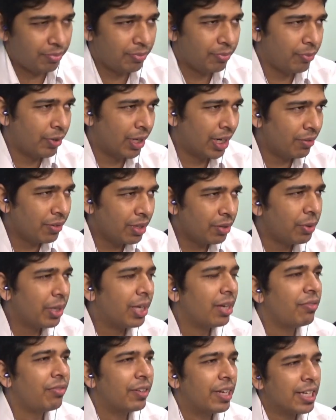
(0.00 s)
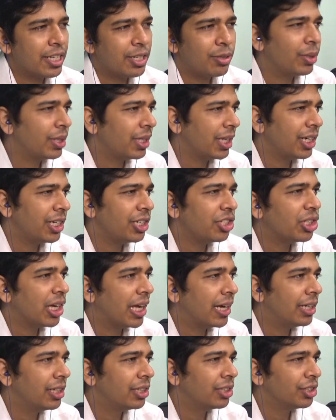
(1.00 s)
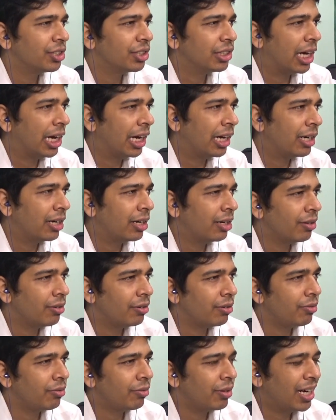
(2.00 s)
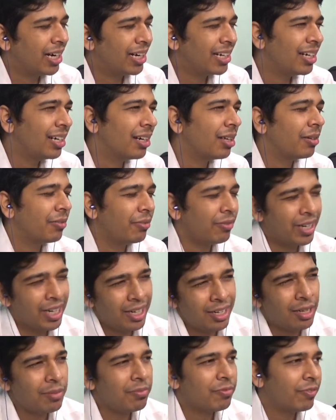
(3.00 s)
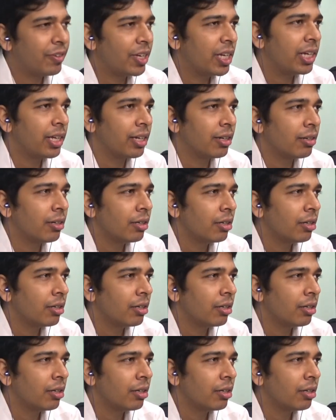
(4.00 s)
whenever we are faced with any challenge and we end up failing,